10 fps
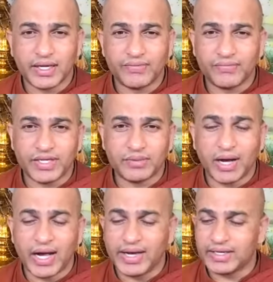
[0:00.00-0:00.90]
If it
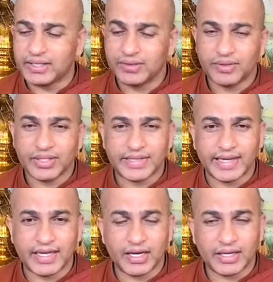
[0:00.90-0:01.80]
bite,
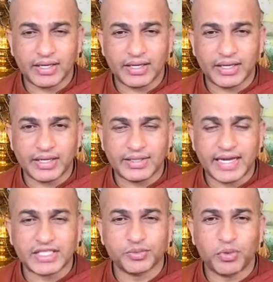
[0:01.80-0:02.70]
there it
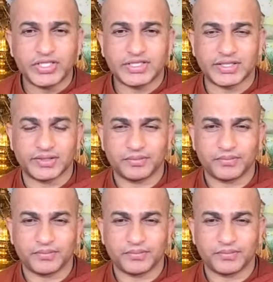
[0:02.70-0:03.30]
has poison.